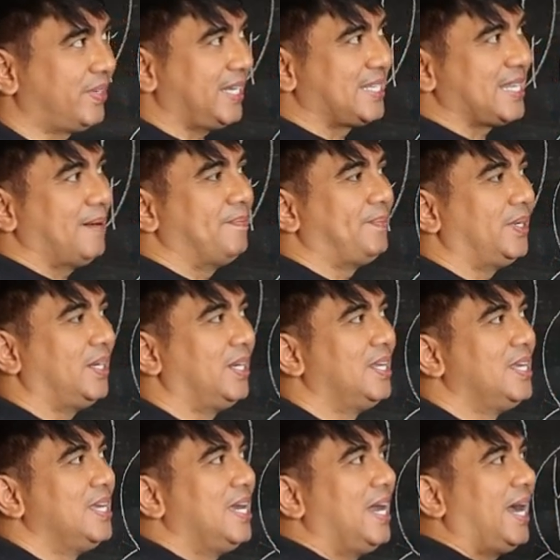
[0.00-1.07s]
For example,
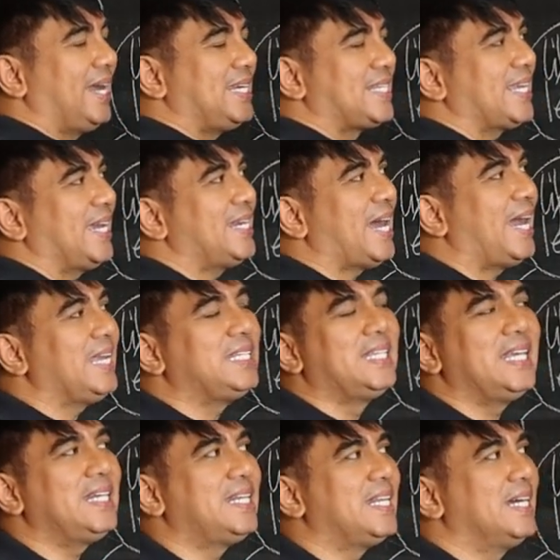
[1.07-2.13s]
I
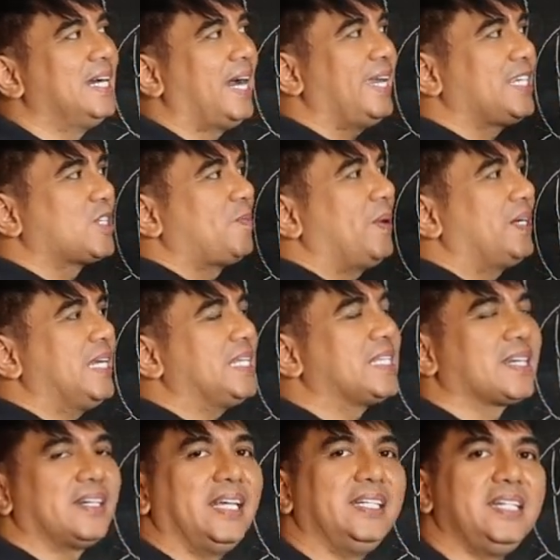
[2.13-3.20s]

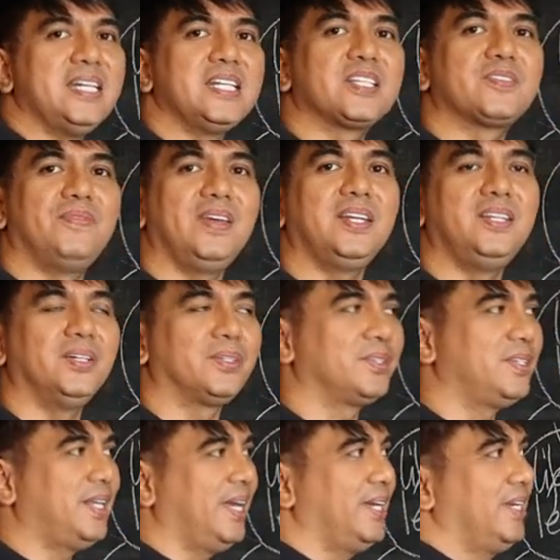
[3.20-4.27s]
experienced creating this video
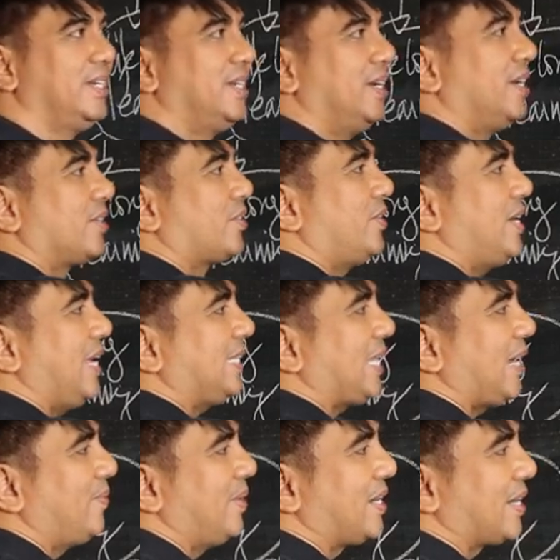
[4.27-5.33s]
today. Tonight,
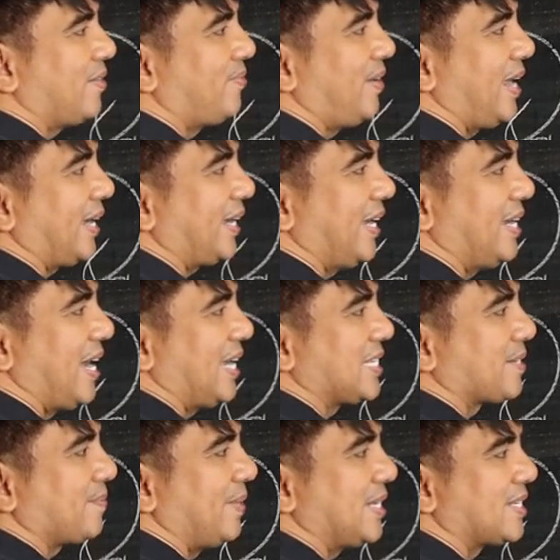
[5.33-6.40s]
I will reflect and
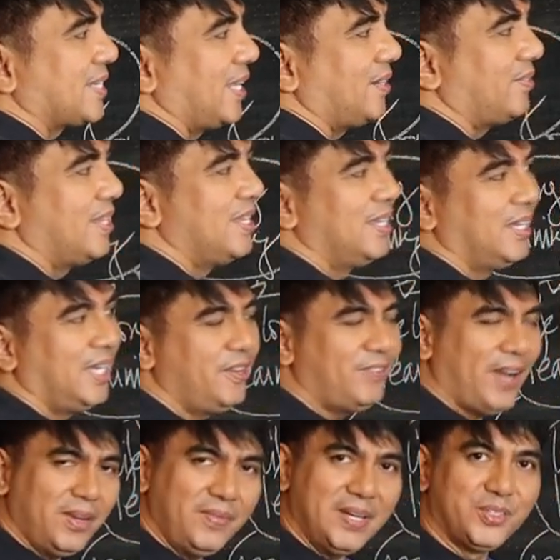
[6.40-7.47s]
ask myself,
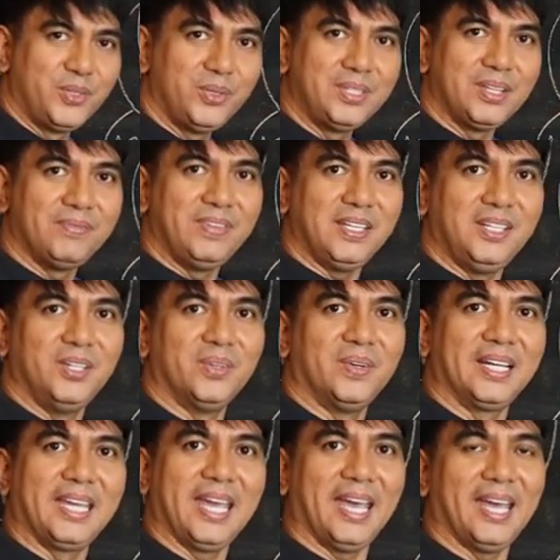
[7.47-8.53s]
if I will do the video
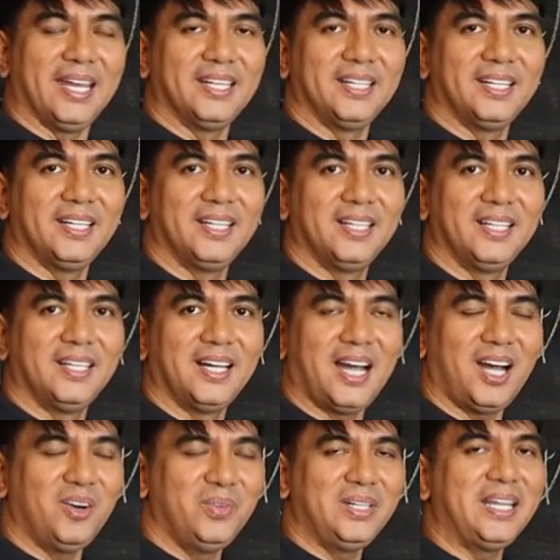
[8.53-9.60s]
again,
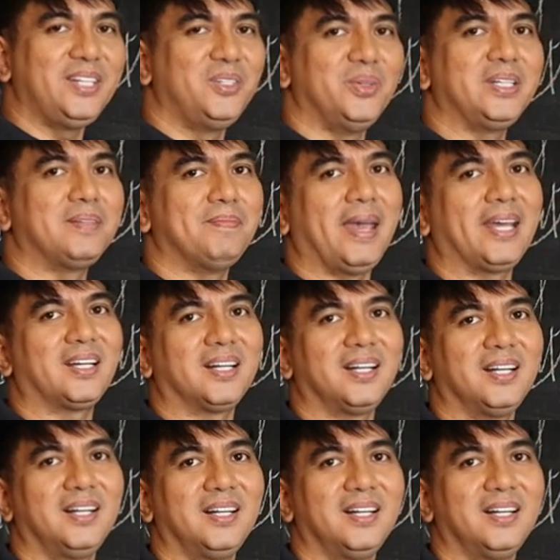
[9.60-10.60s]
how would I do it better?